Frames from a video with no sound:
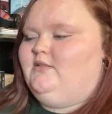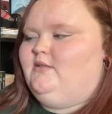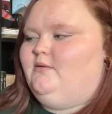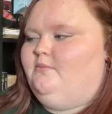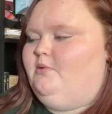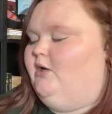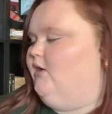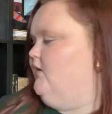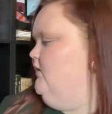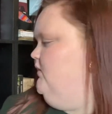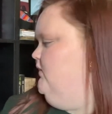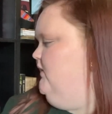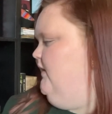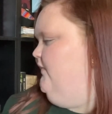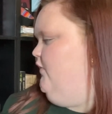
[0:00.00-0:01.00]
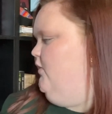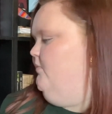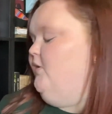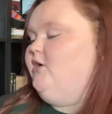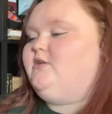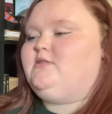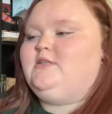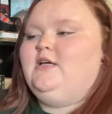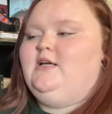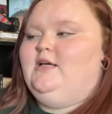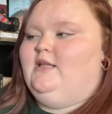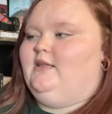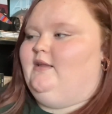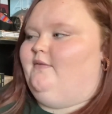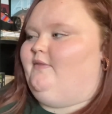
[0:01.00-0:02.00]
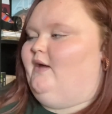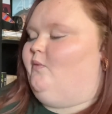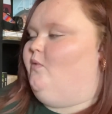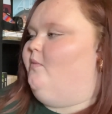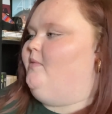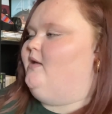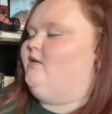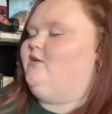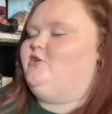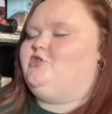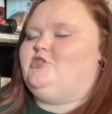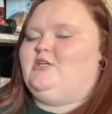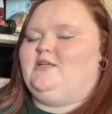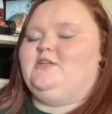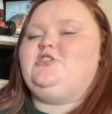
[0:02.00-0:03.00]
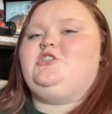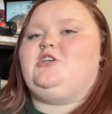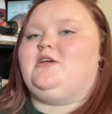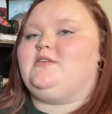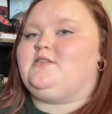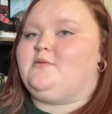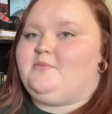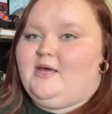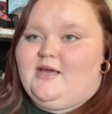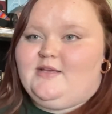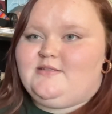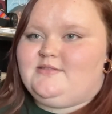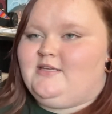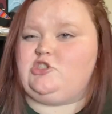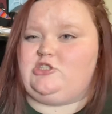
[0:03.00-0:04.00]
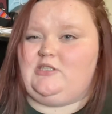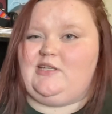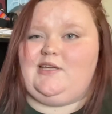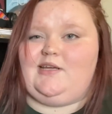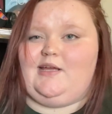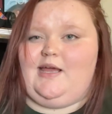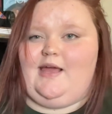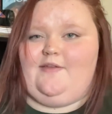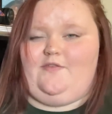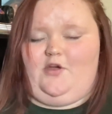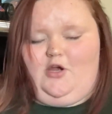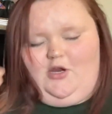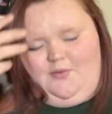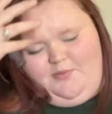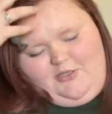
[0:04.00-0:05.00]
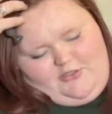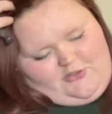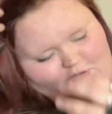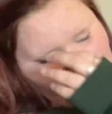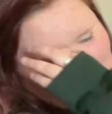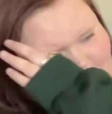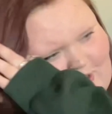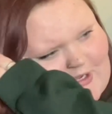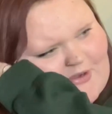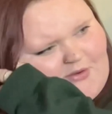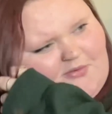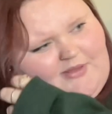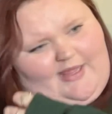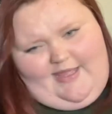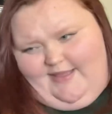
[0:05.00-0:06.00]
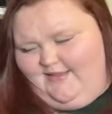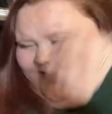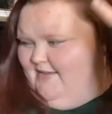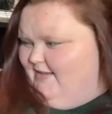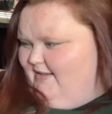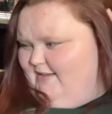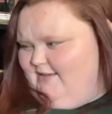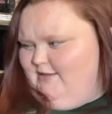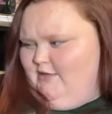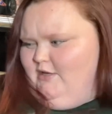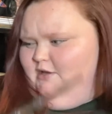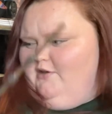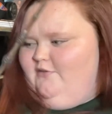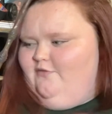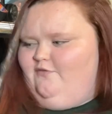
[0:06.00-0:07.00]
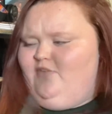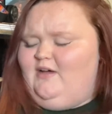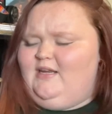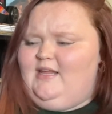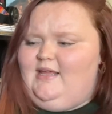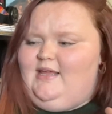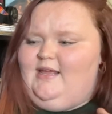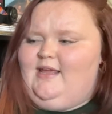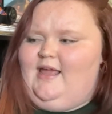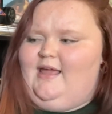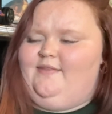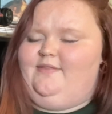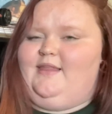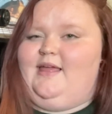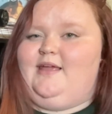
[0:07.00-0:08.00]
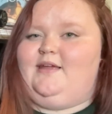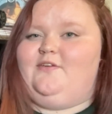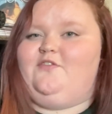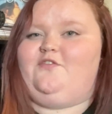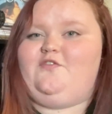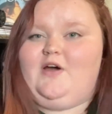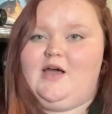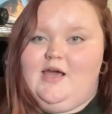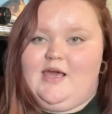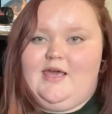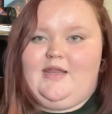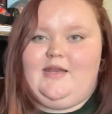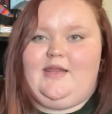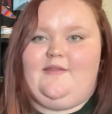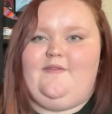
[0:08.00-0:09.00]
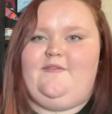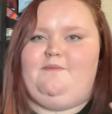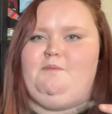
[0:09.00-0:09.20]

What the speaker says: book. Love her books. Love that woman. She is just the best. Her books are so like funny and like fun,